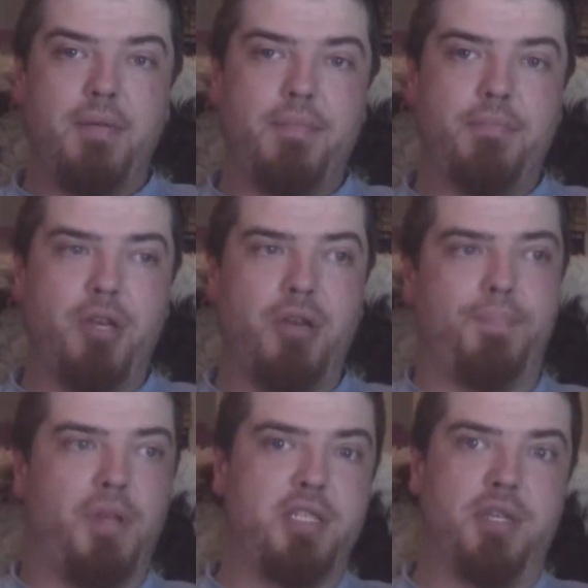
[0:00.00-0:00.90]
But you'd
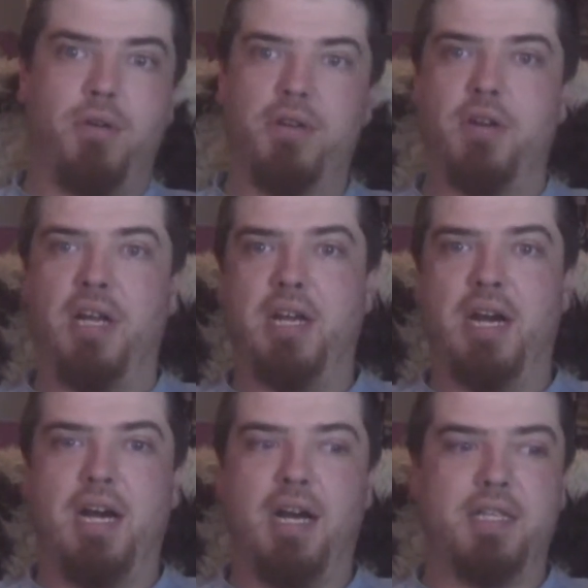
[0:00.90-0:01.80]
place an order in,
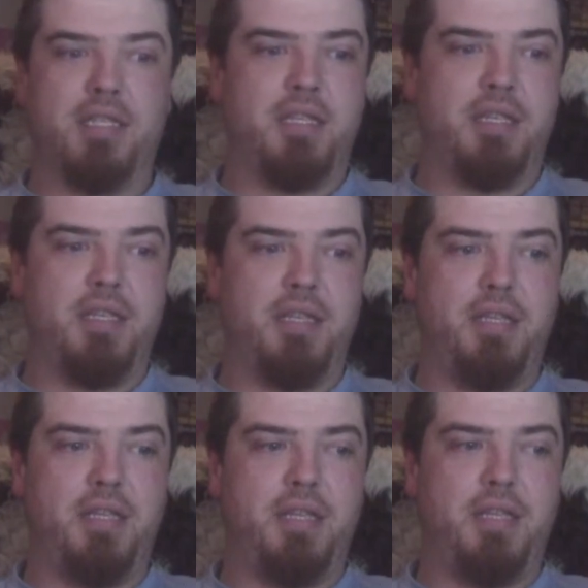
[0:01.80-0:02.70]
and
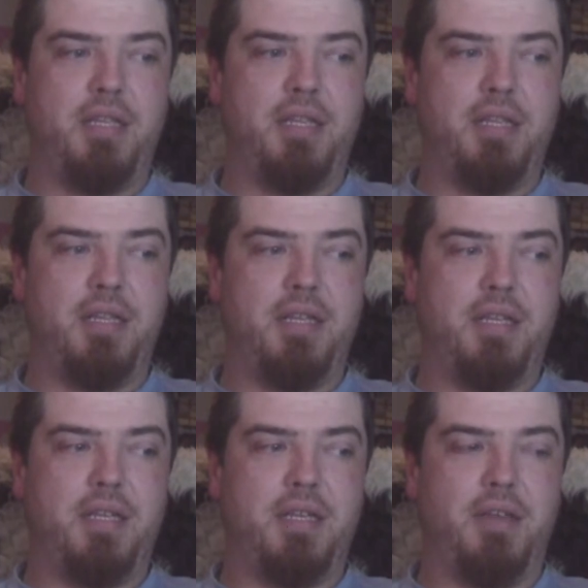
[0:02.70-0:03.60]

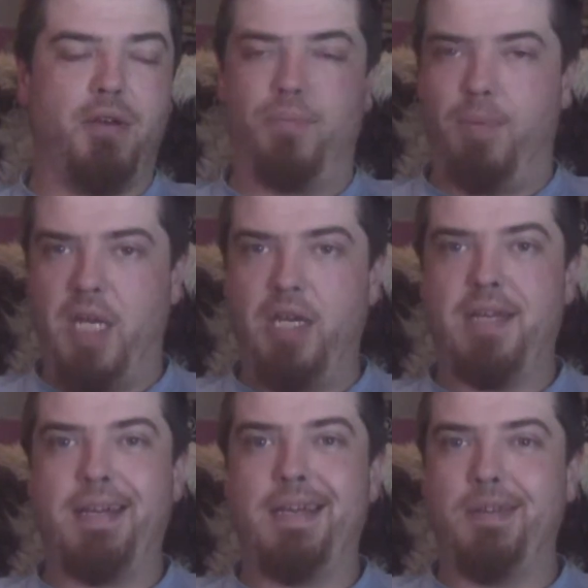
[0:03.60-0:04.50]
you'd wait,
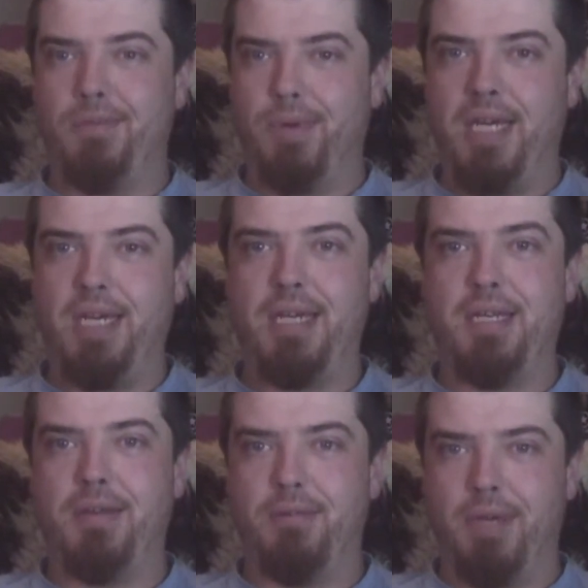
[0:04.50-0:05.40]
and you'd wait,
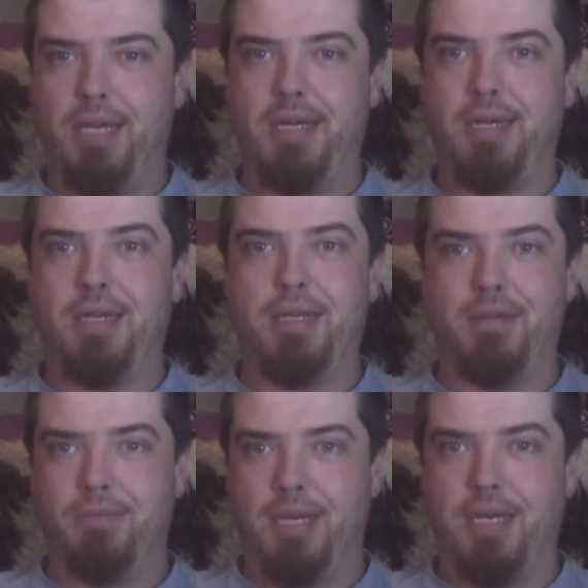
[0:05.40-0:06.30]
and you'd wait, and
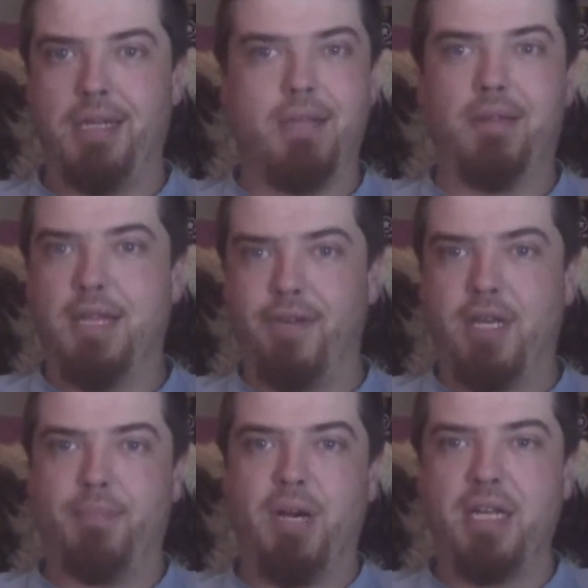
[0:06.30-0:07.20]
you'd wait, and they'd never
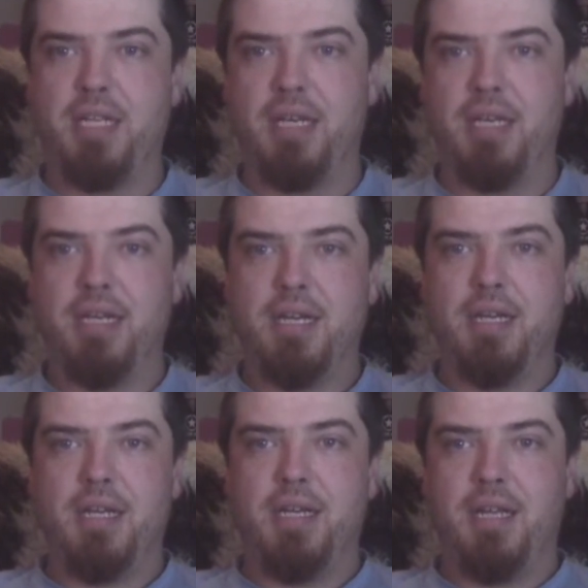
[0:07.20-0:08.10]
get back to you.
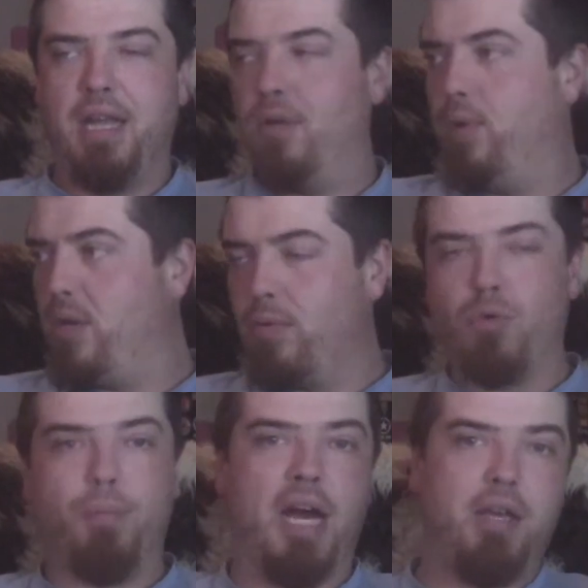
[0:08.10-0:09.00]
And then a week would
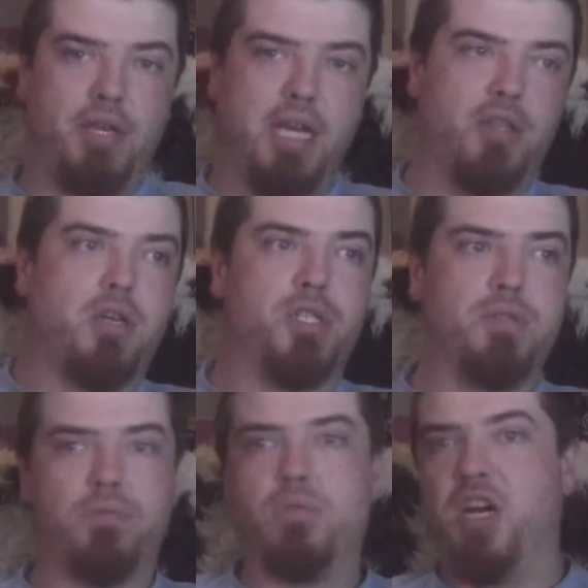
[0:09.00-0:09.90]
go by, you'd get in touch
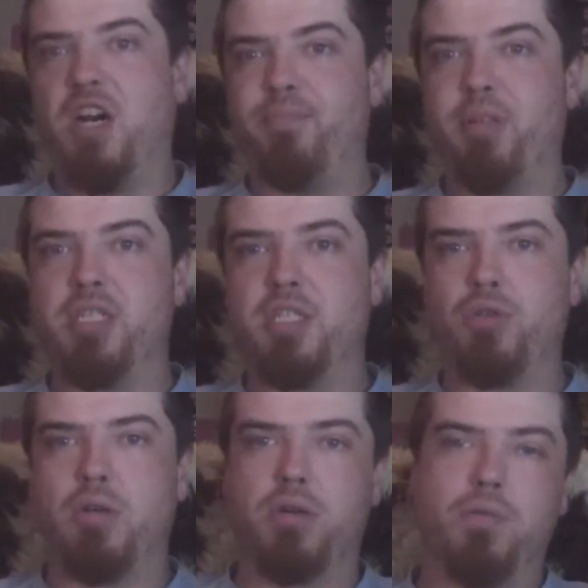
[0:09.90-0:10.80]
with them, going, I've placed this
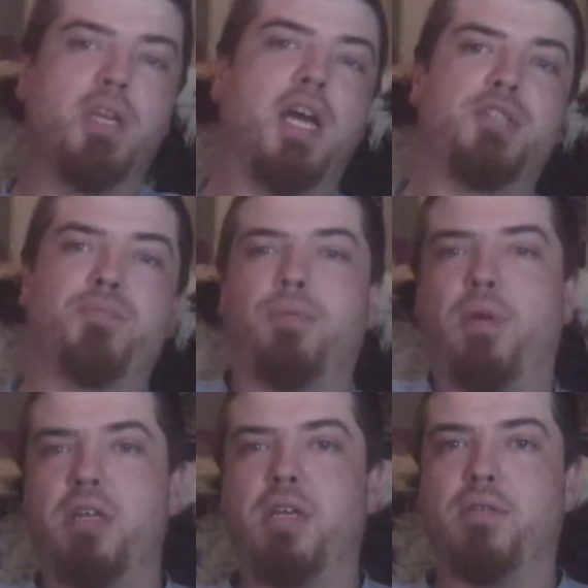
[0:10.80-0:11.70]
order. Oh yes, we're
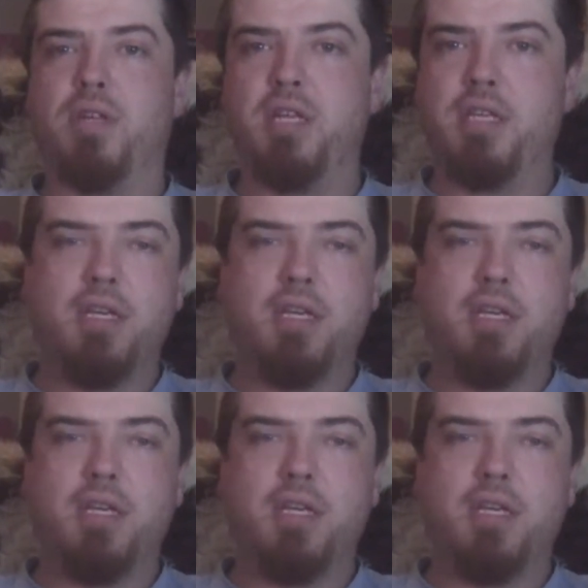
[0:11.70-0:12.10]
working on it.